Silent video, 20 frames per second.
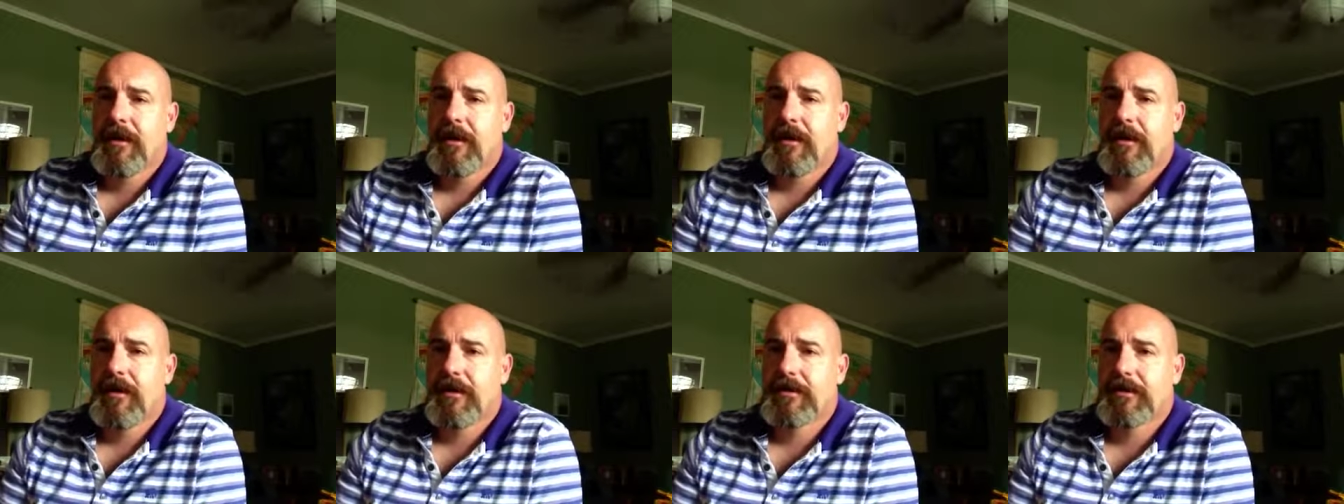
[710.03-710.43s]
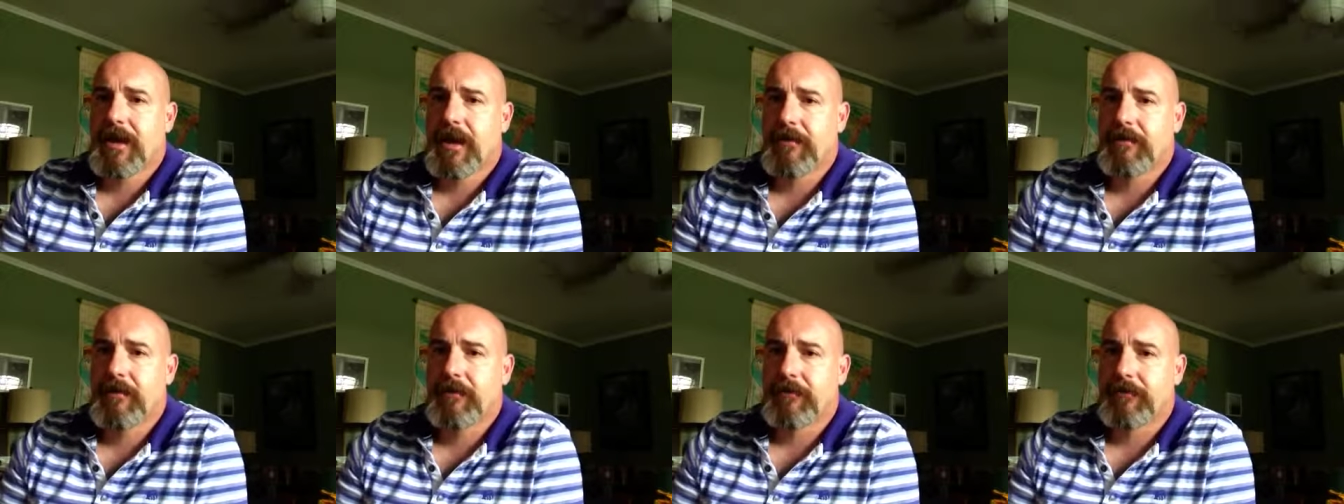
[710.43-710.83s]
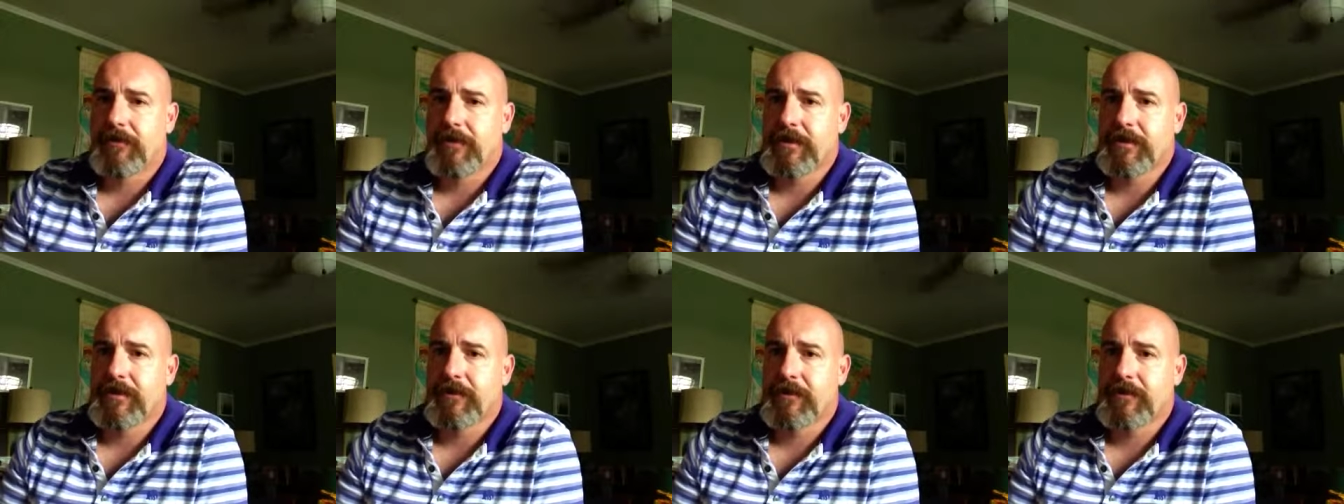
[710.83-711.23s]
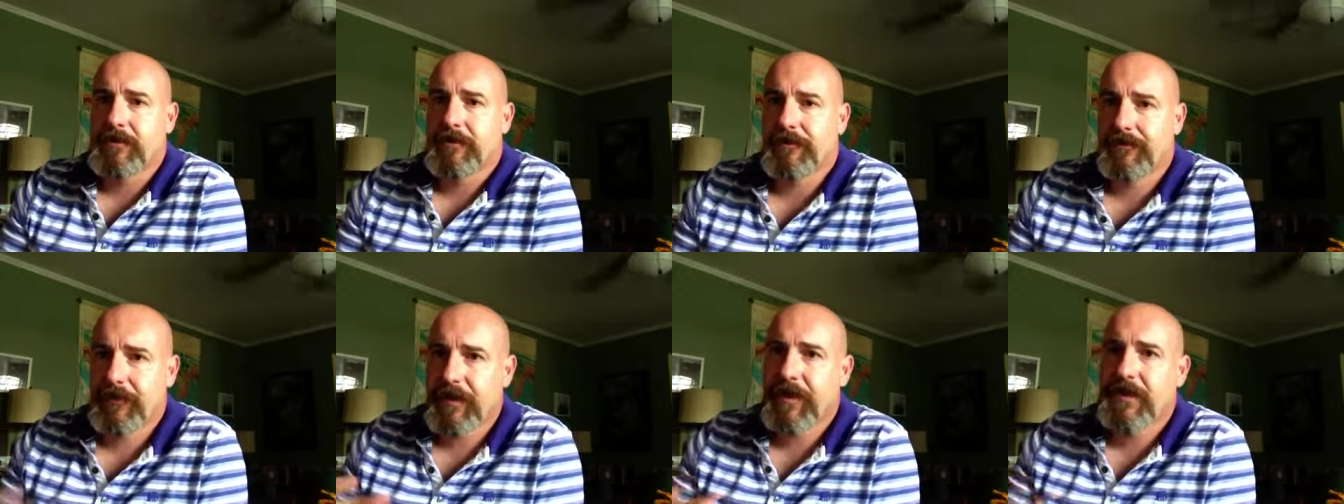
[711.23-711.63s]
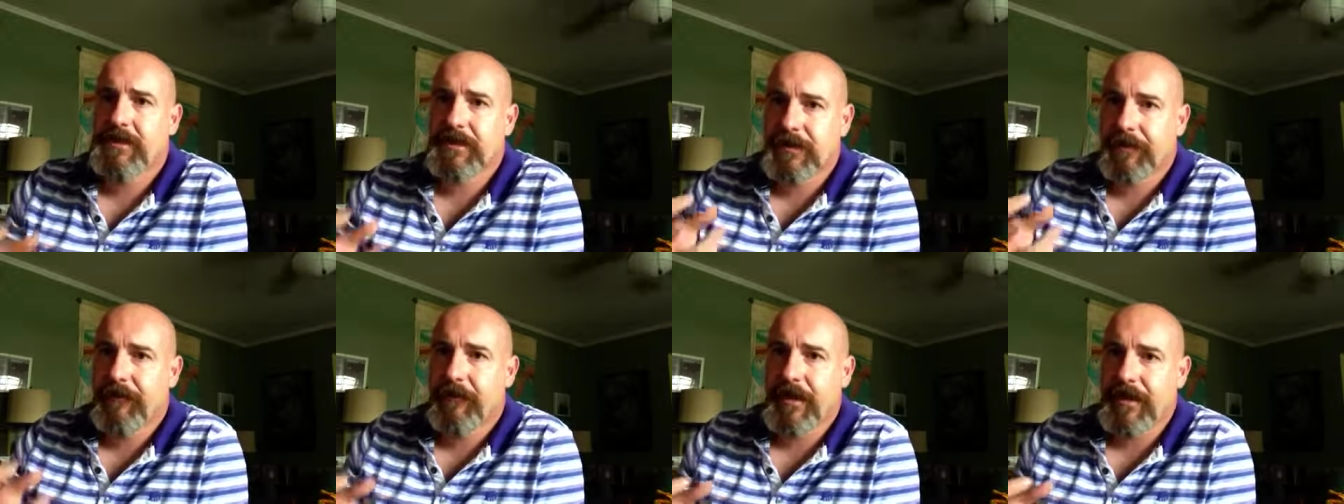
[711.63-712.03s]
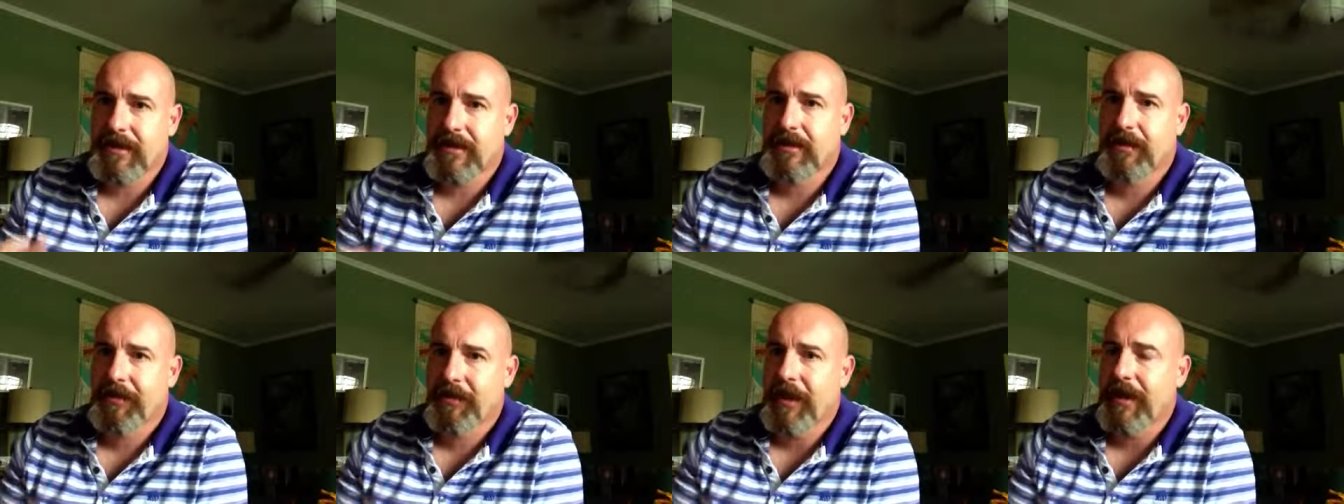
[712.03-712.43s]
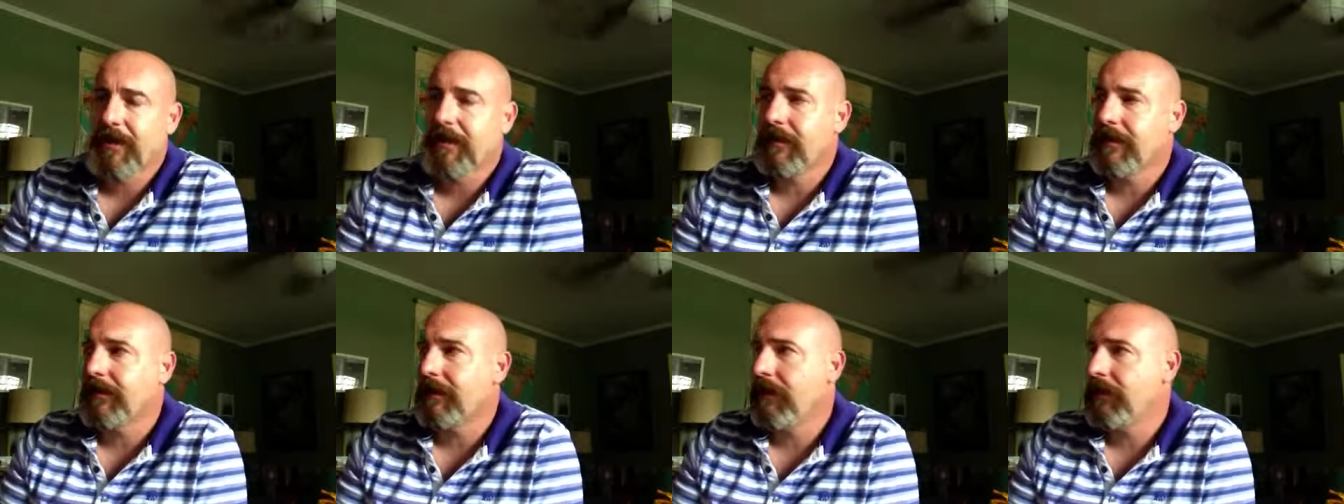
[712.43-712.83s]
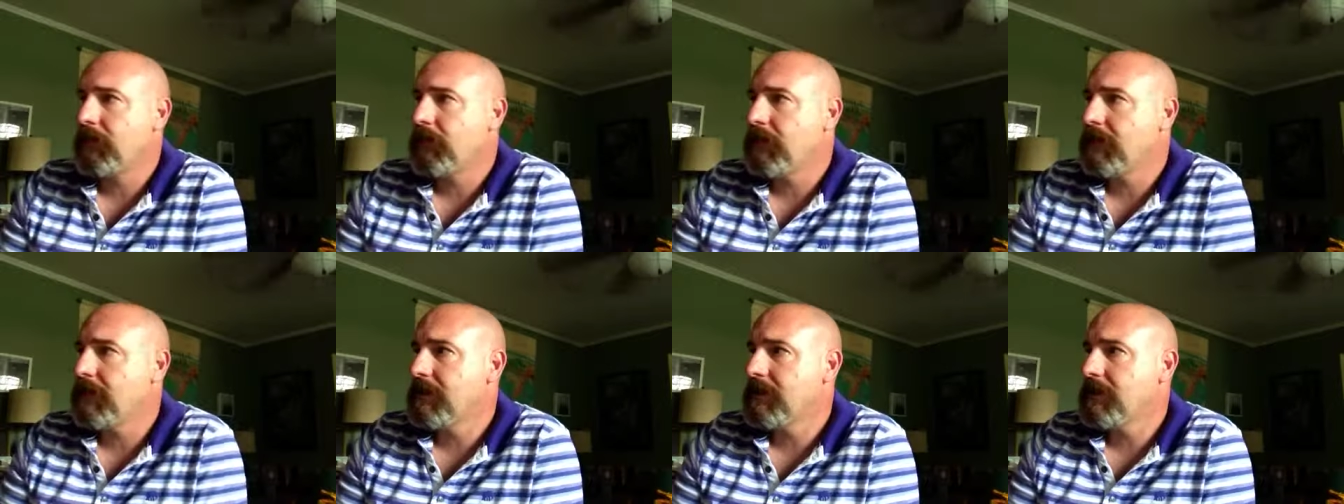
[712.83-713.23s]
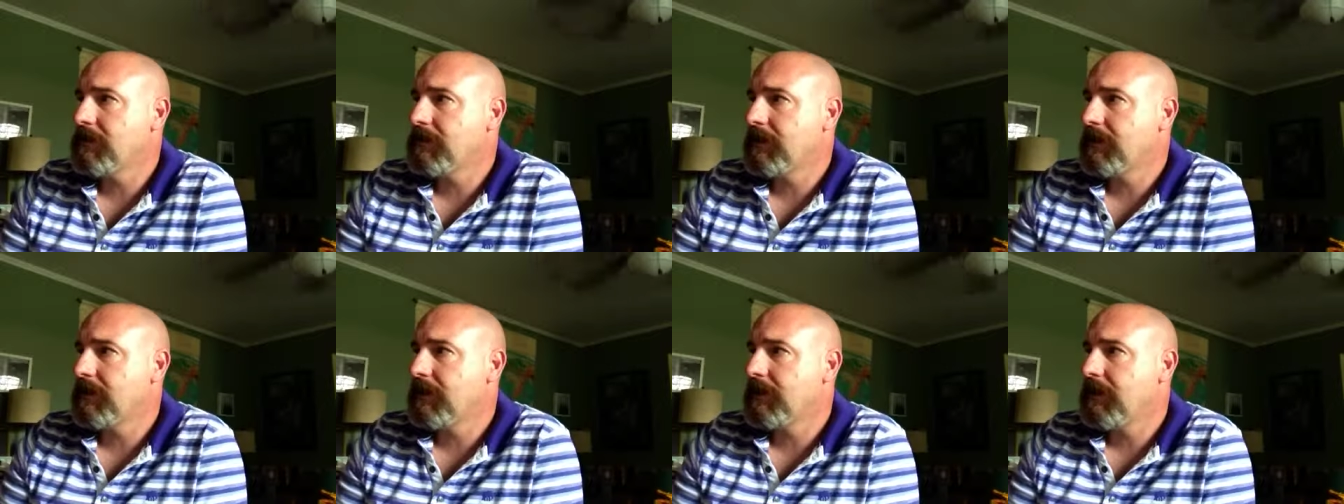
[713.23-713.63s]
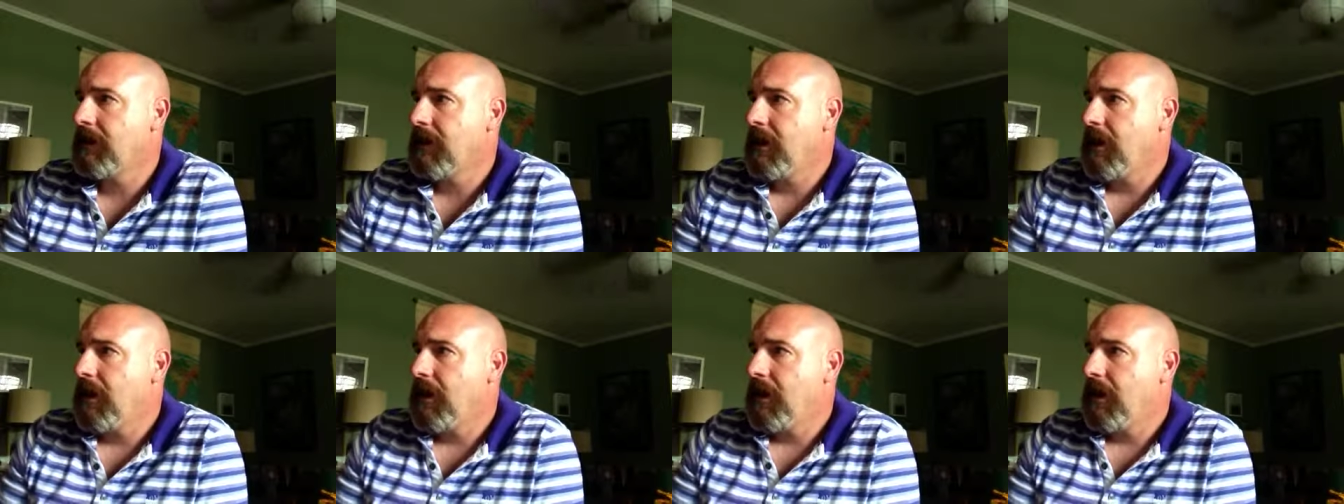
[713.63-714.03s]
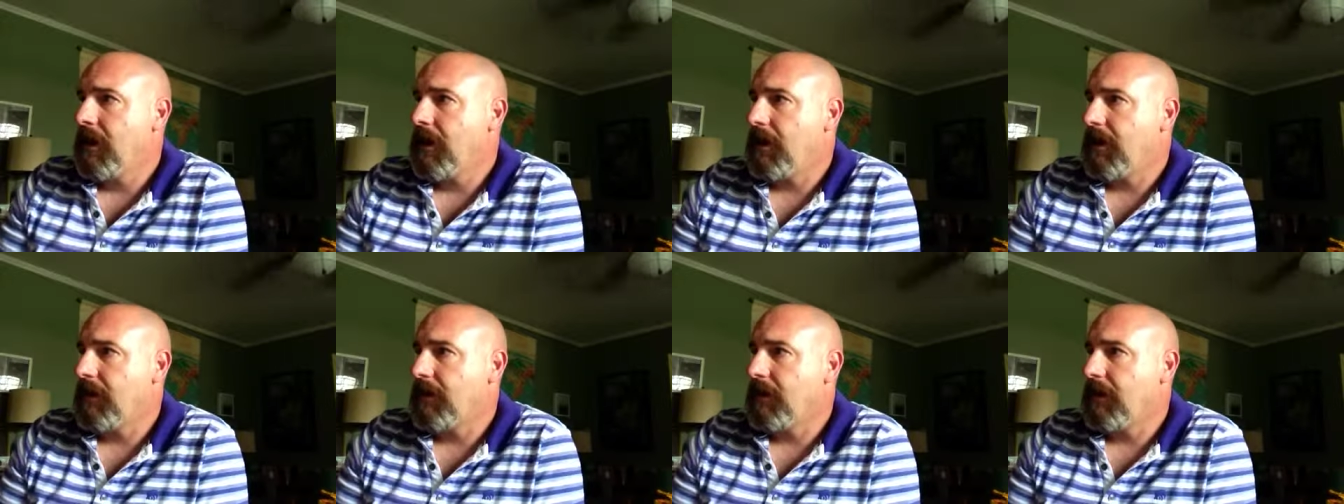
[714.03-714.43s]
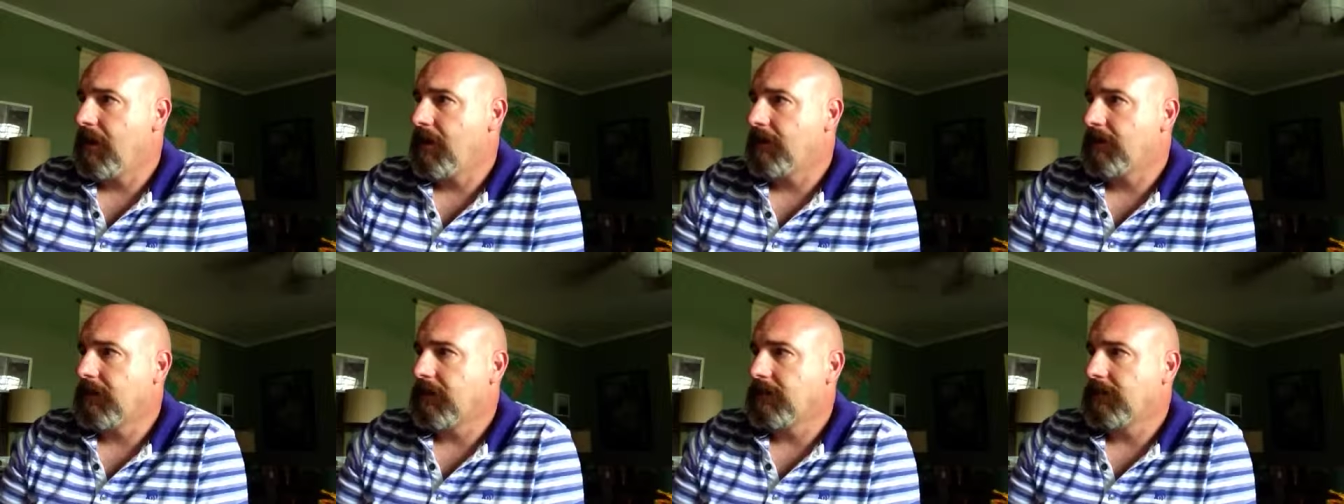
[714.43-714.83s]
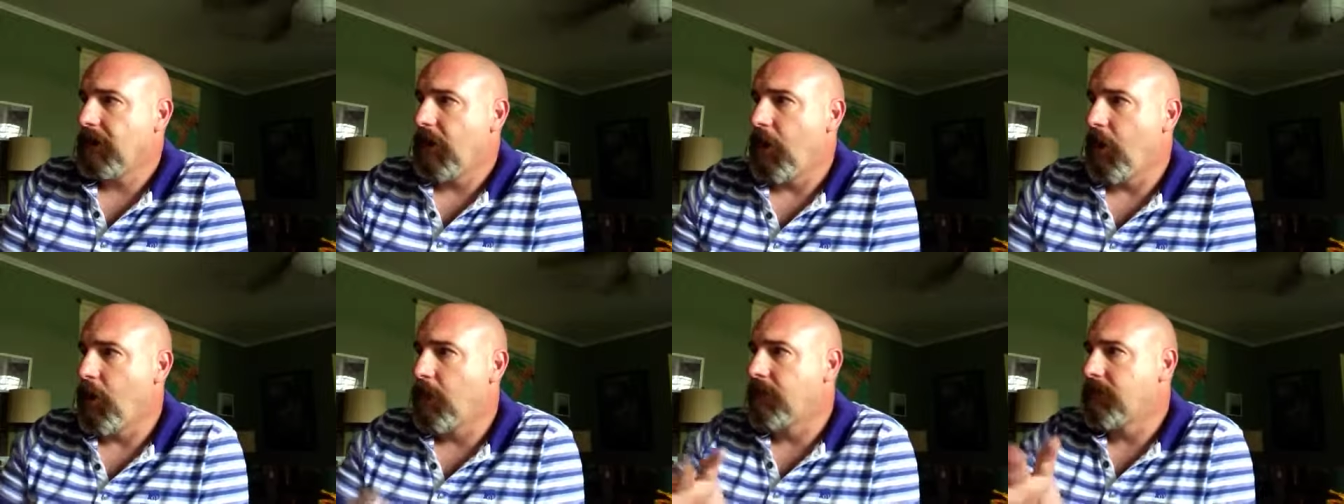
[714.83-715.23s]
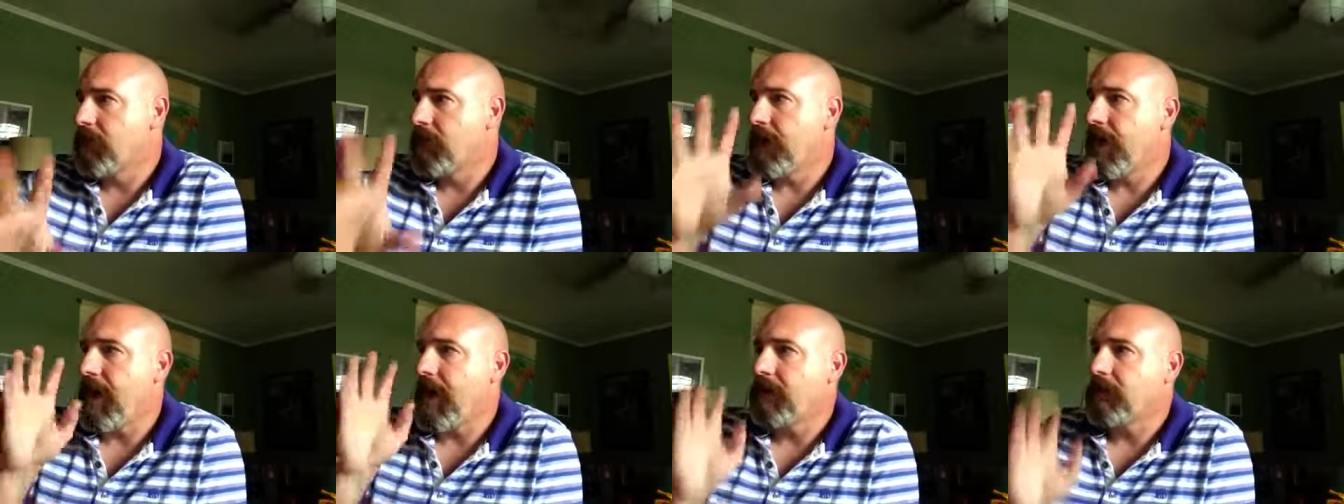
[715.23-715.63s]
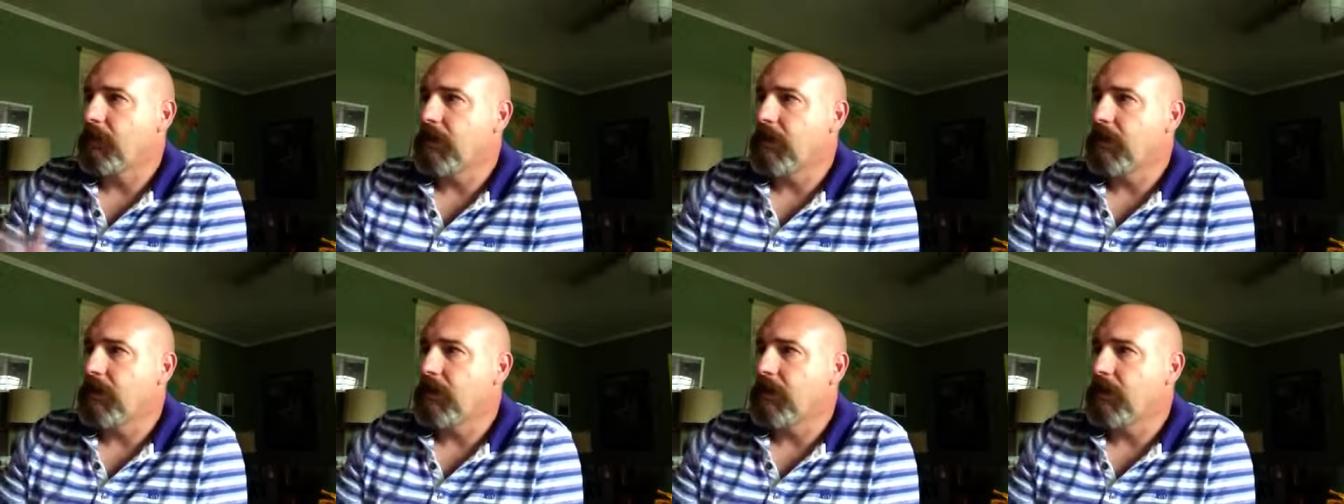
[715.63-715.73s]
uh, type of research and face-to-face thinking, and we need to get uh, uh, over that.